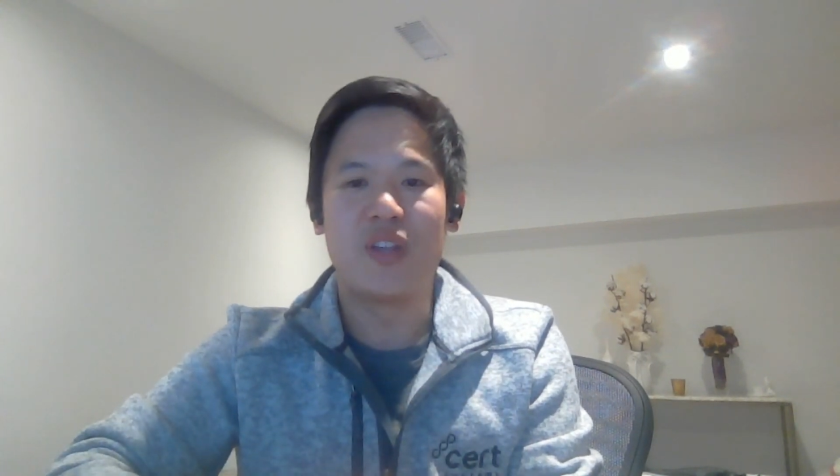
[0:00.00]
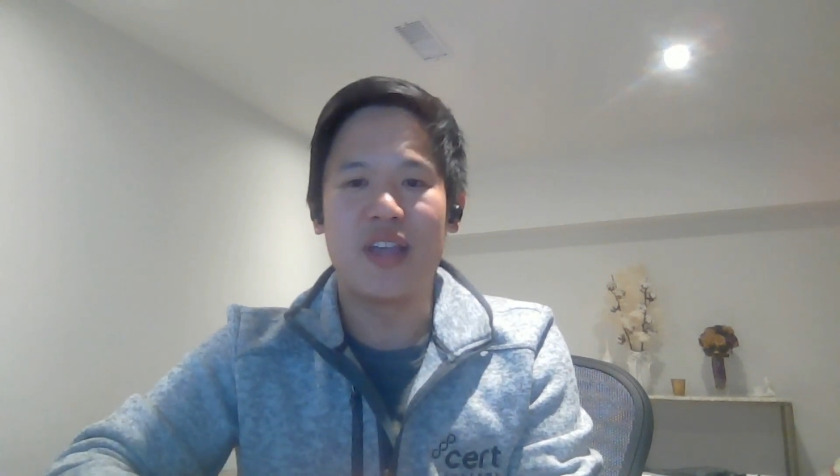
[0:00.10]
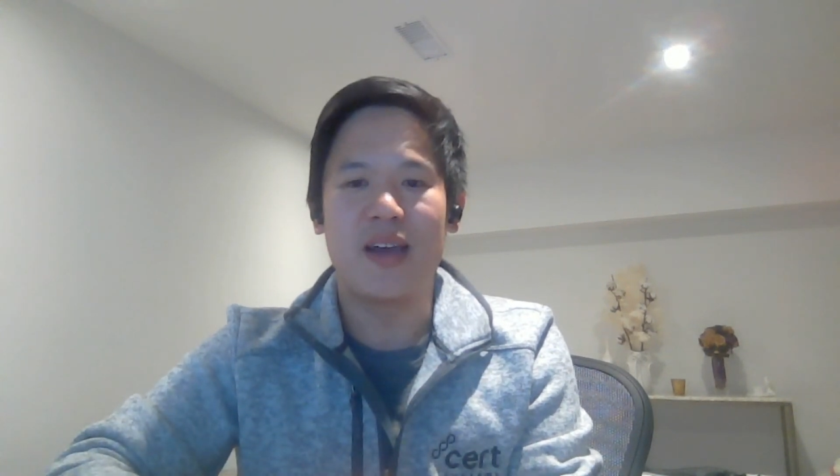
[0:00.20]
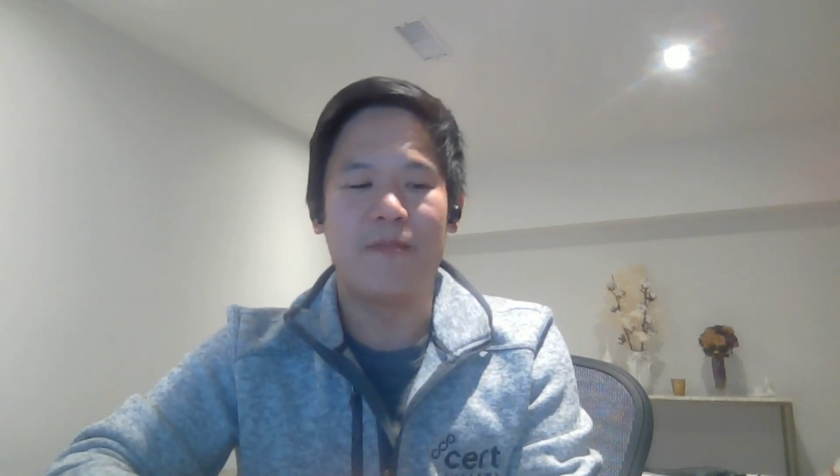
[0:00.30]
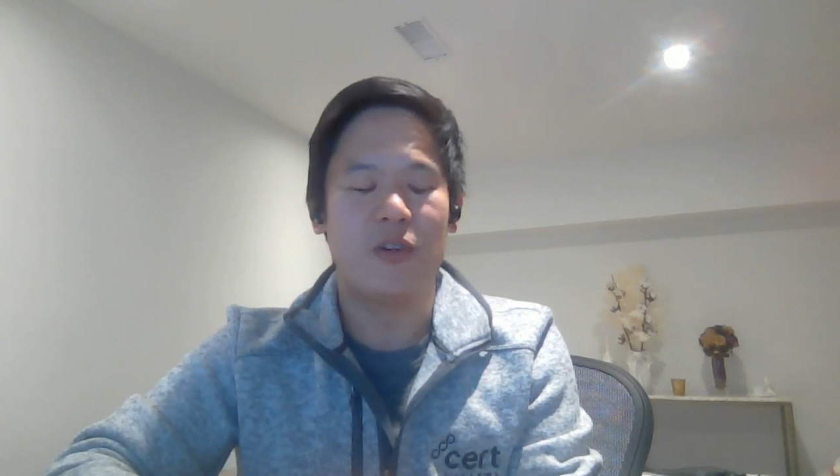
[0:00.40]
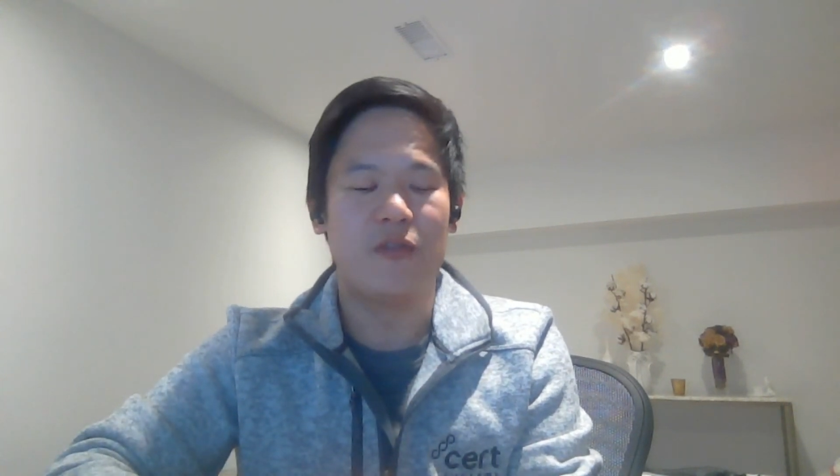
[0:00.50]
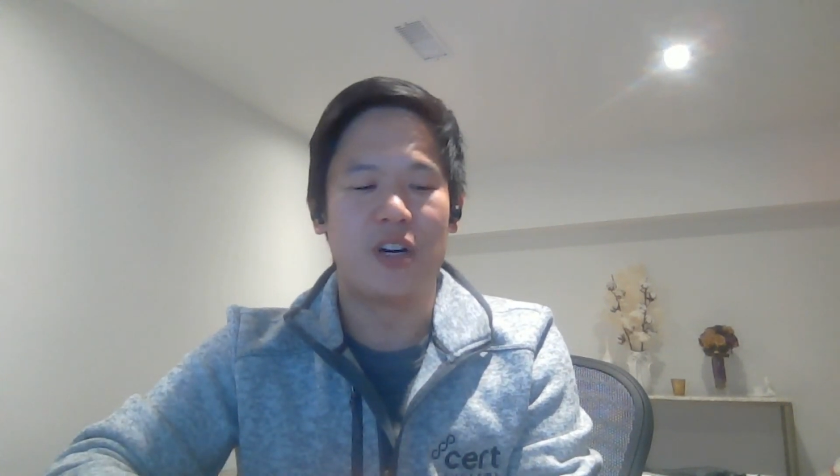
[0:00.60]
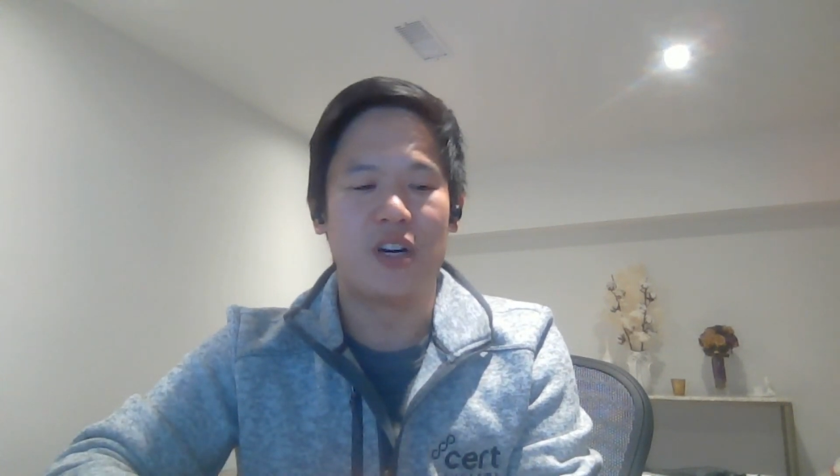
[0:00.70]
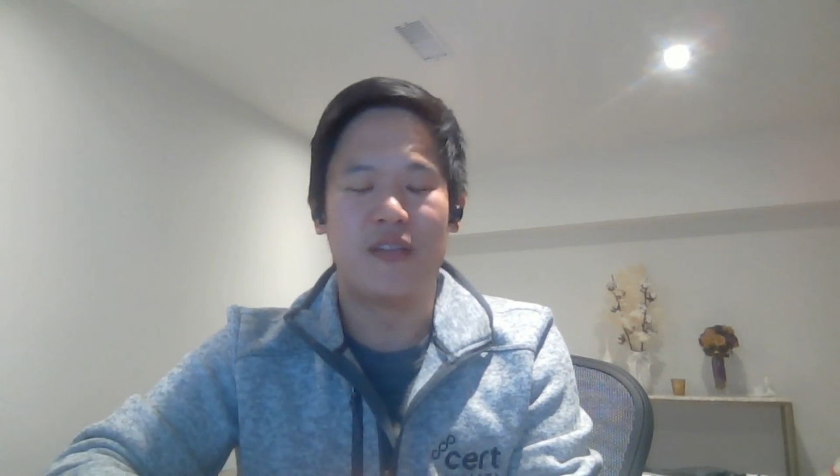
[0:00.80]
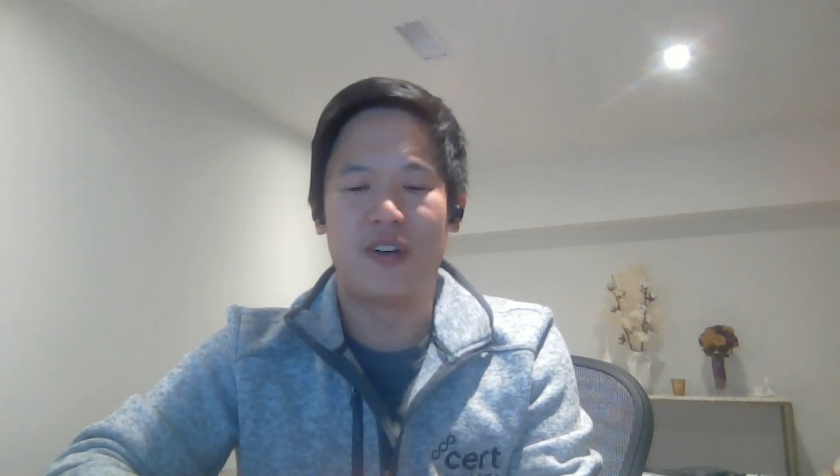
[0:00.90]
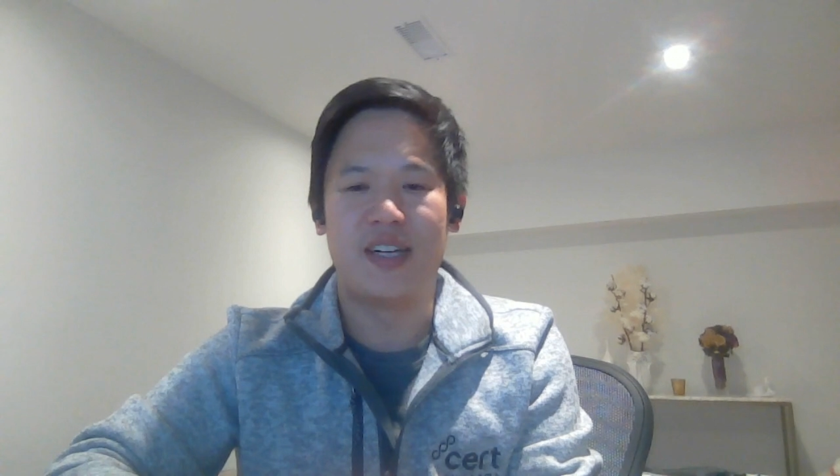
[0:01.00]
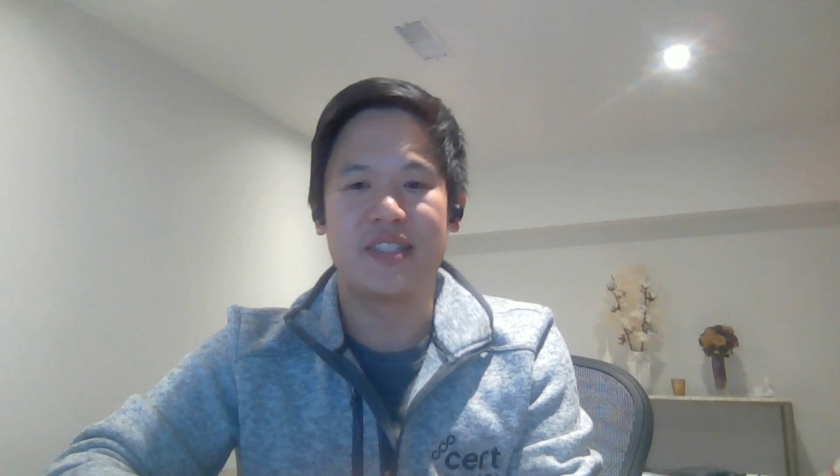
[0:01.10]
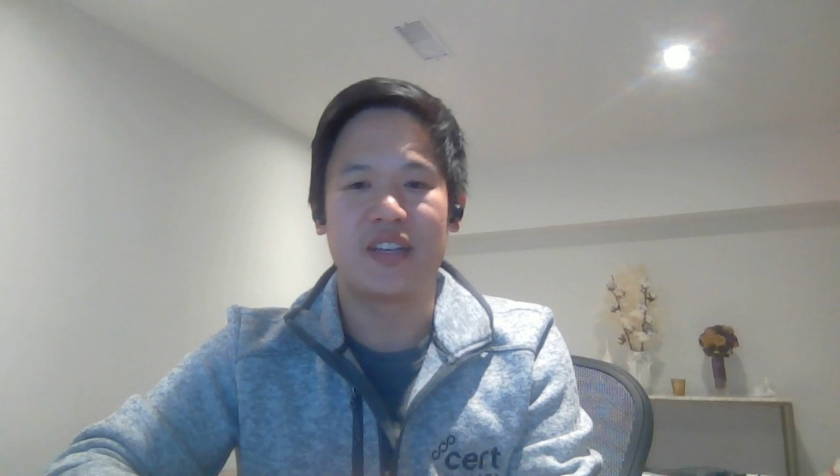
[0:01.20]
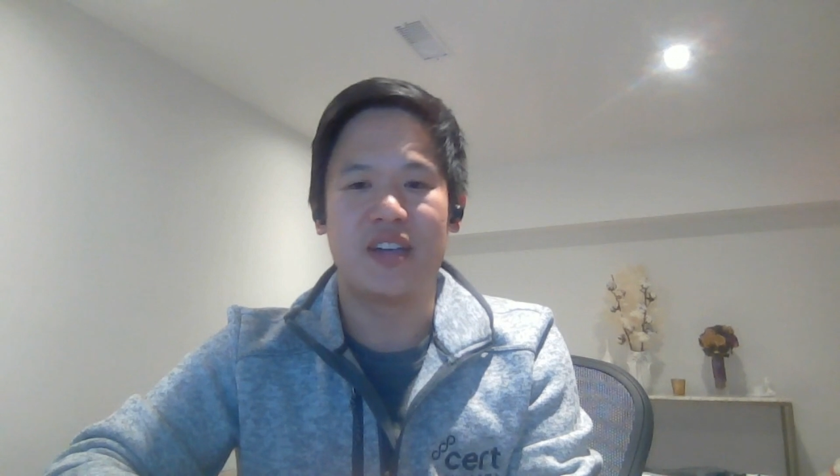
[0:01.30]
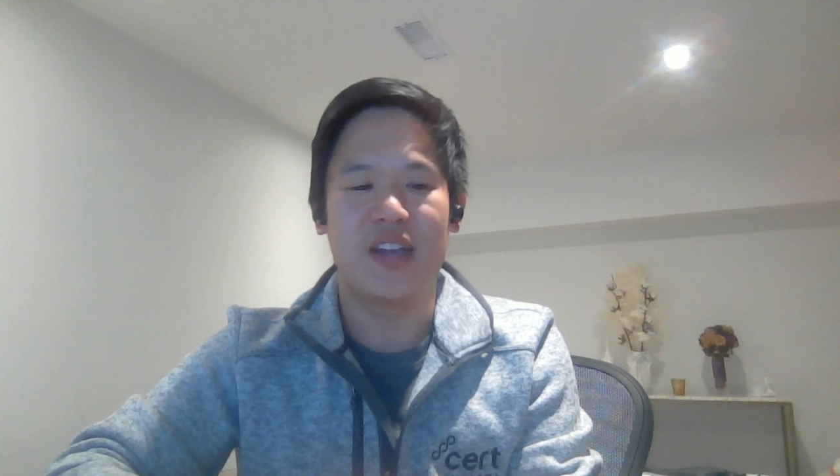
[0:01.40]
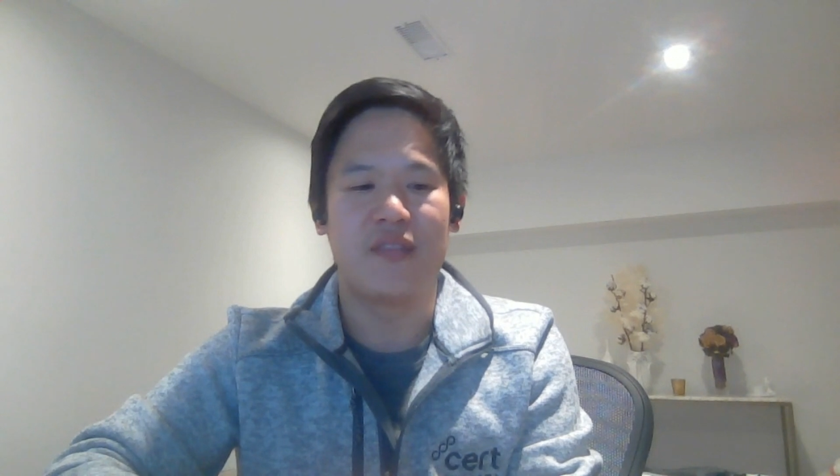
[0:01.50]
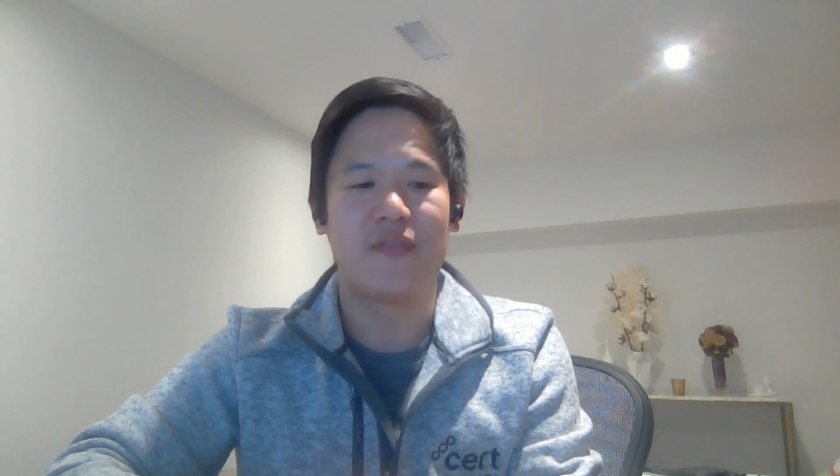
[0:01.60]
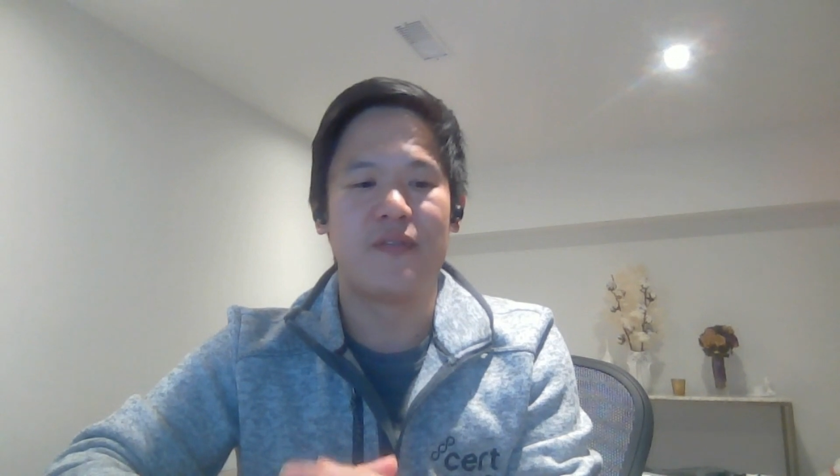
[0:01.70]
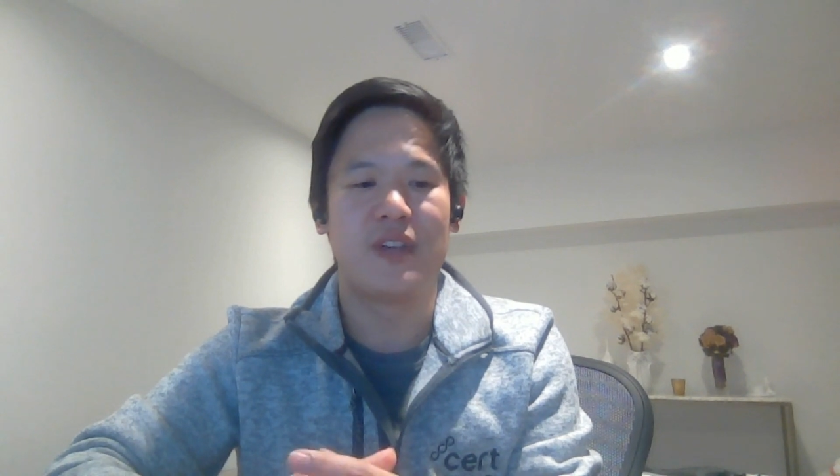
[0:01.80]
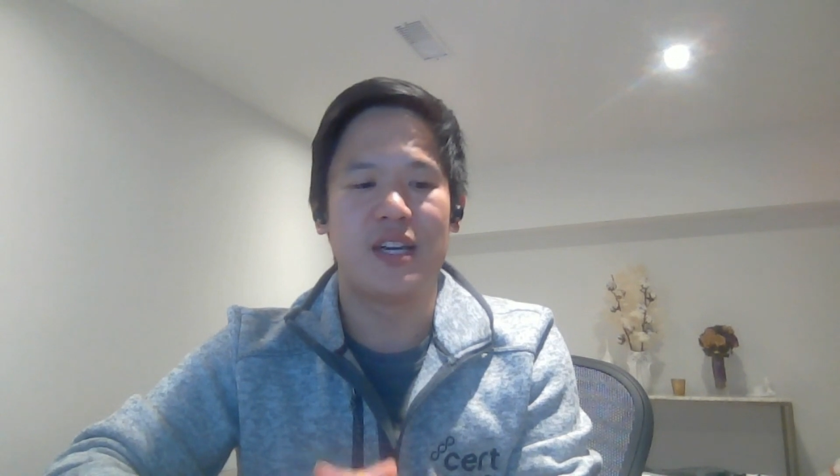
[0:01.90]
was really helpful for us to kind
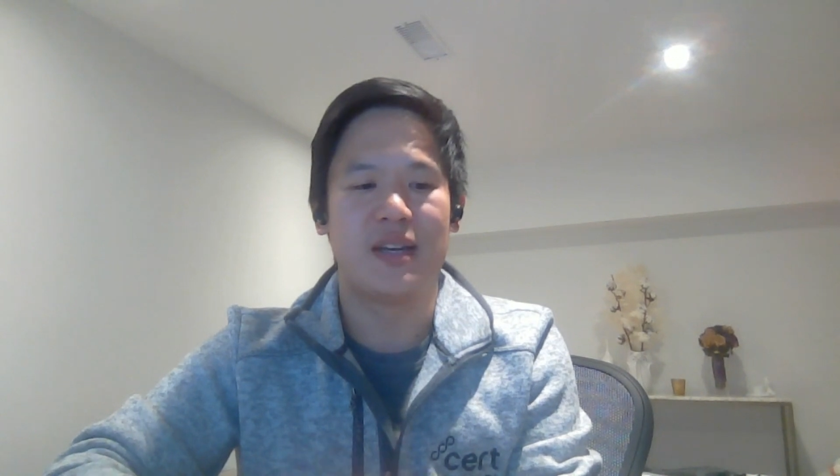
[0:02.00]
of,